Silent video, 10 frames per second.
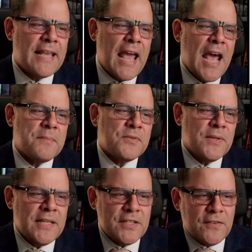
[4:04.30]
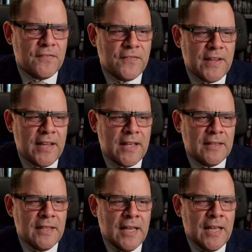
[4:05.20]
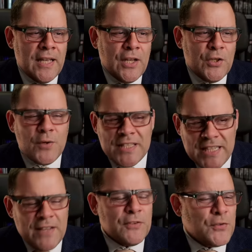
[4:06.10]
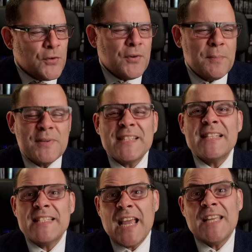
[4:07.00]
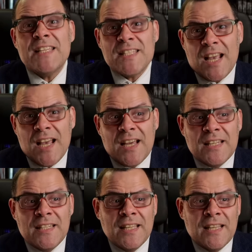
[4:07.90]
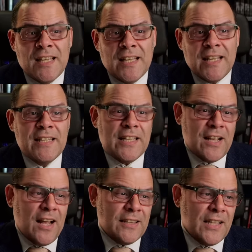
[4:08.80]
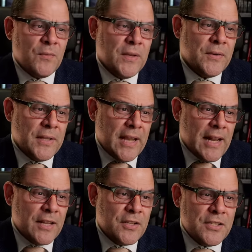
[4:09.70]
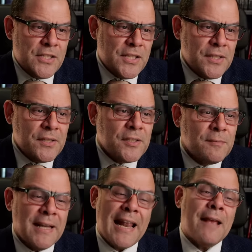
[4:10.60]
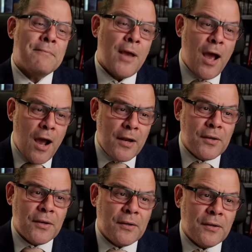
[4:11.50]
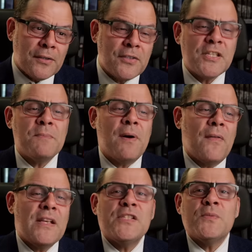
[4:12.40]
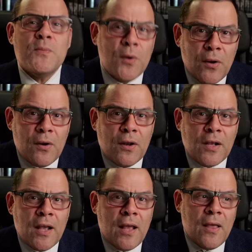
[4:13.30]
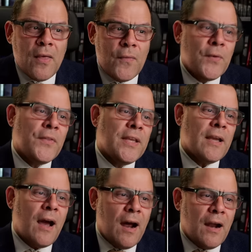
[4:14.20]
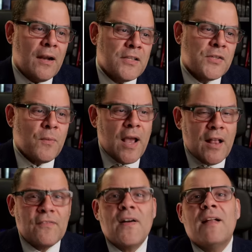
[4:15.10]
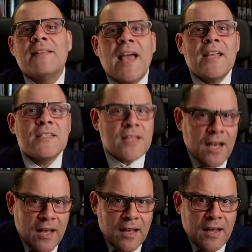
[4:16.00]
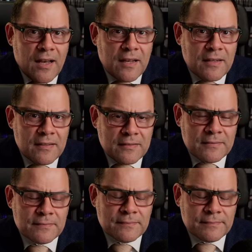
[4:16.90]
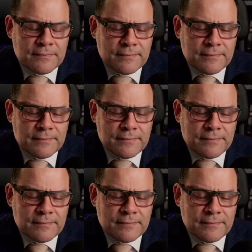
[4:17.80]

the gaps we need to fill to achieve true representation in the content we create and consume, and I'm honored to support this work through the Archwell Foundation.